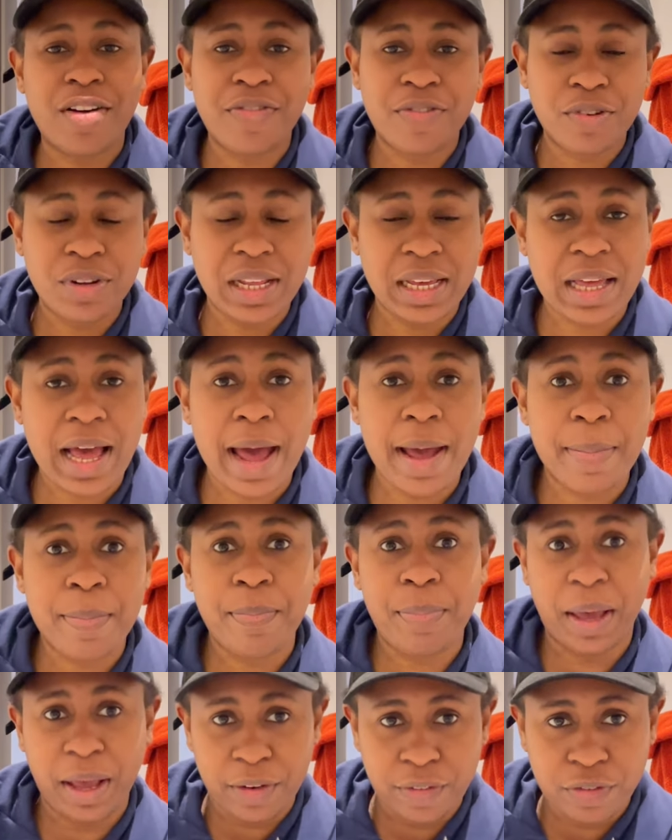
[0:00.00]
for, like I
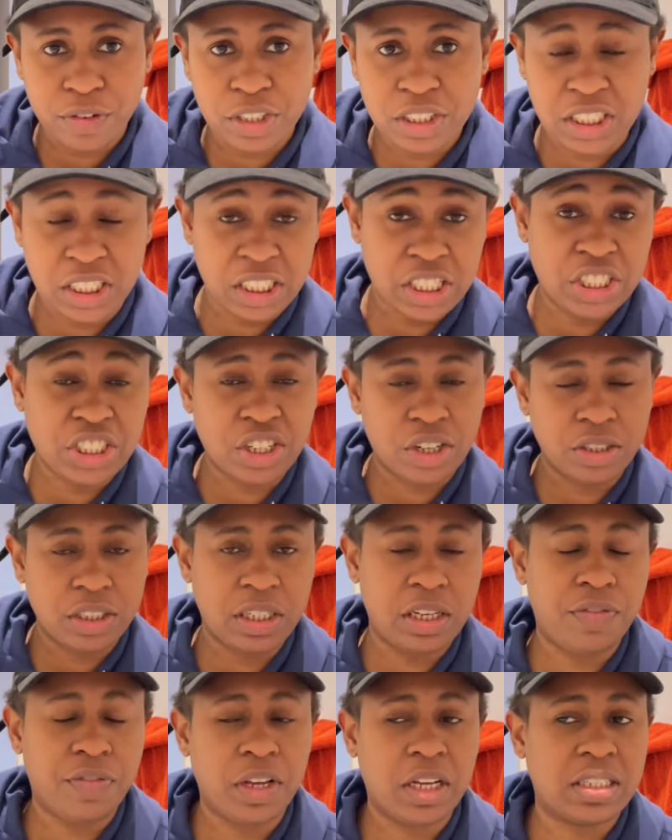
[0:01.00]
paid for DHL
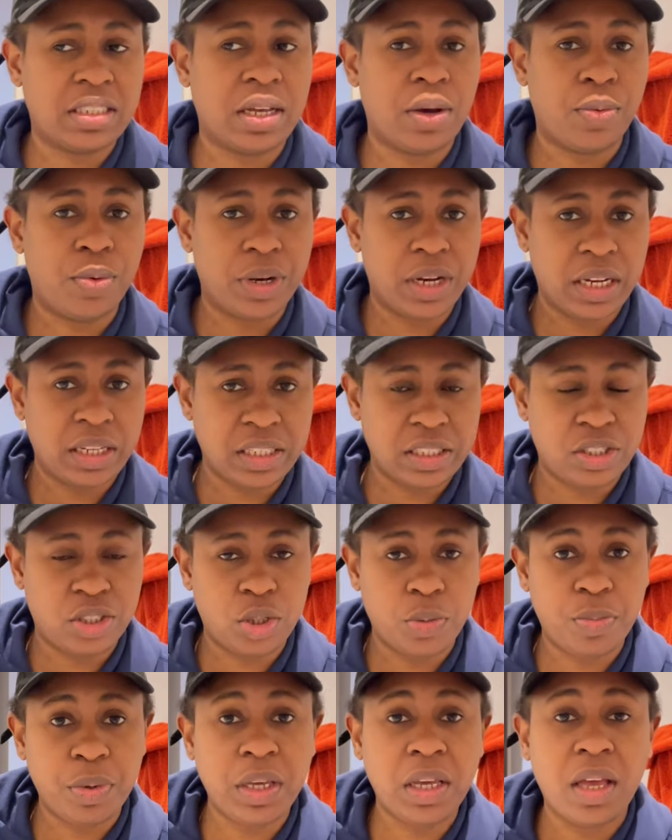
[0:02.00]
delivery because I wanted it to
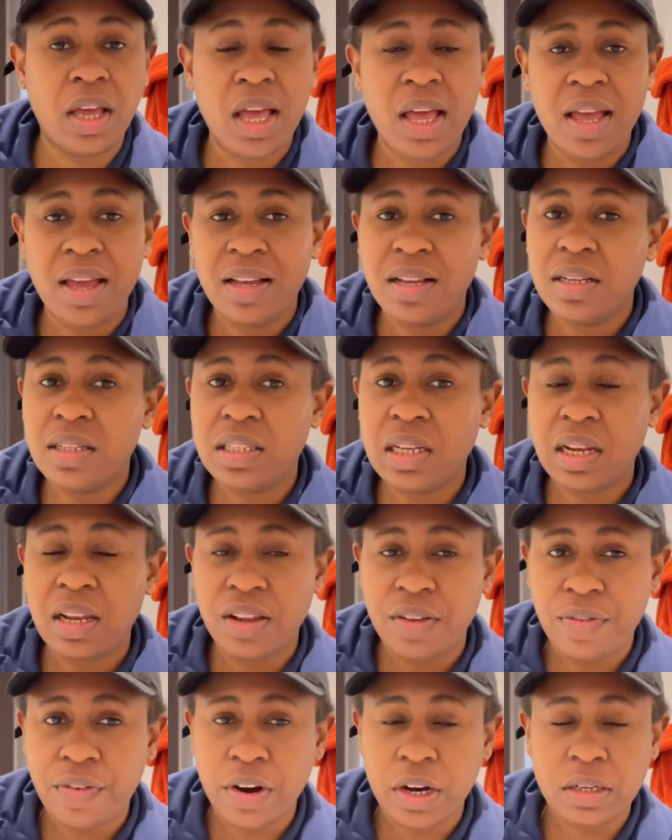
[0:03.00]
be
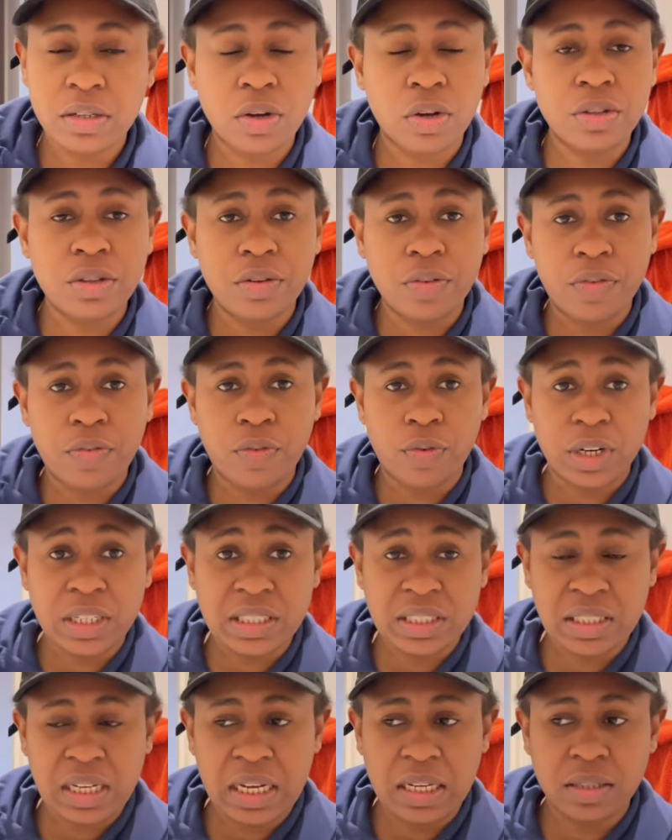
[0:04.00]
delivered on the
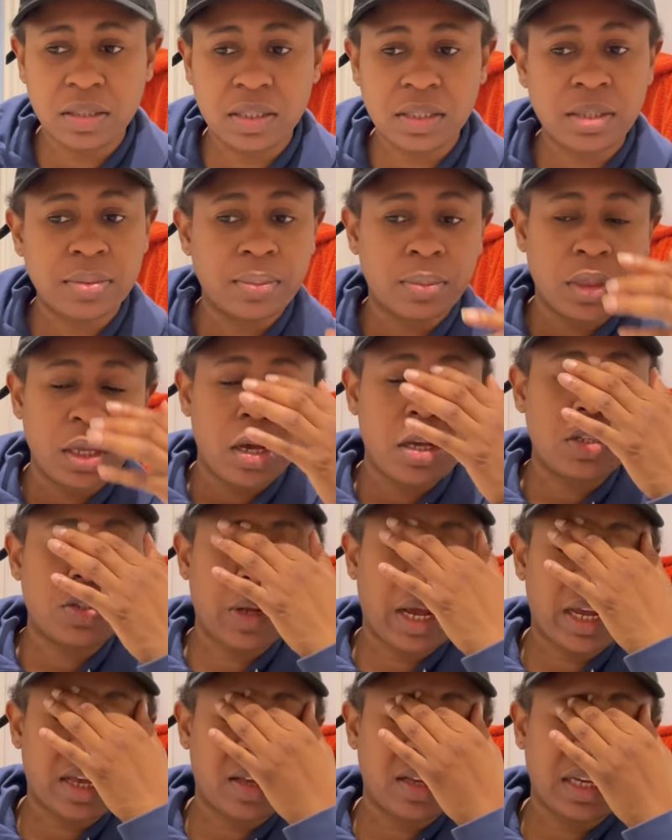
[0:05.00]
14th so
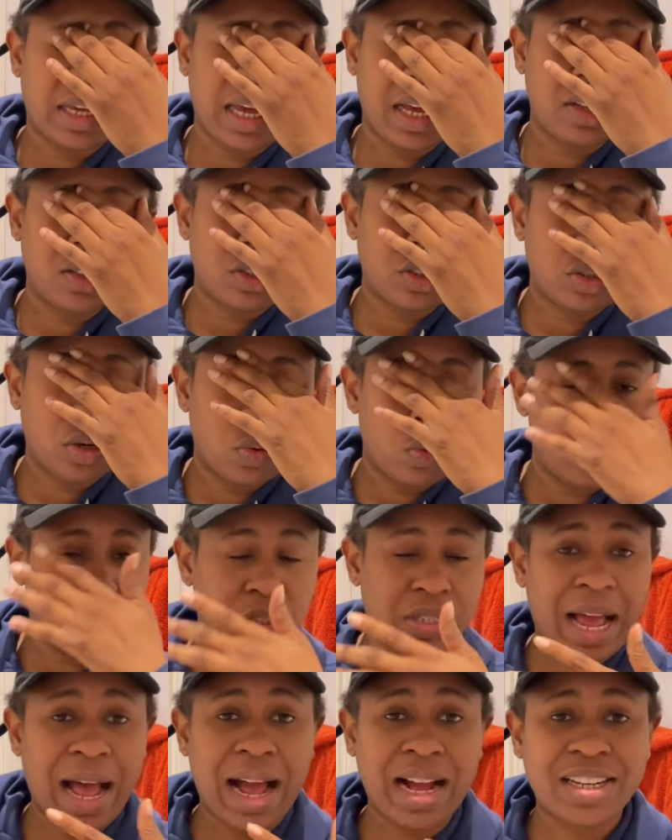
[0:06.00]
I could get someone
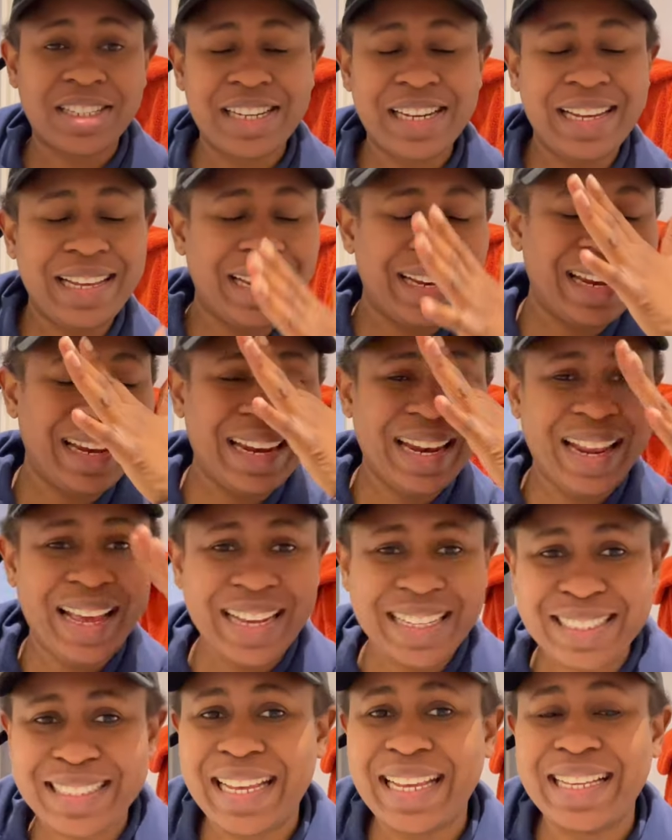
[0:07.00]
to actually
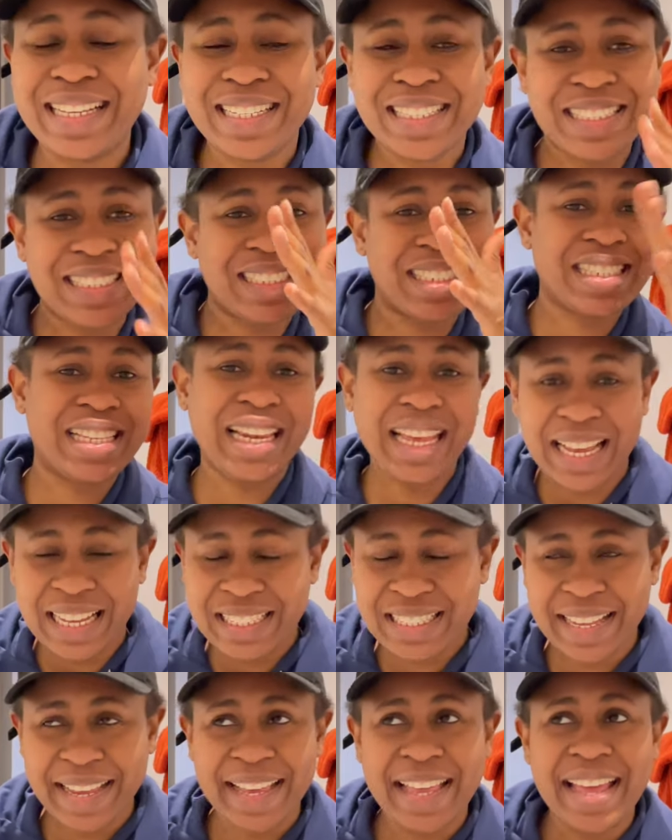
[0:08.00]
slate.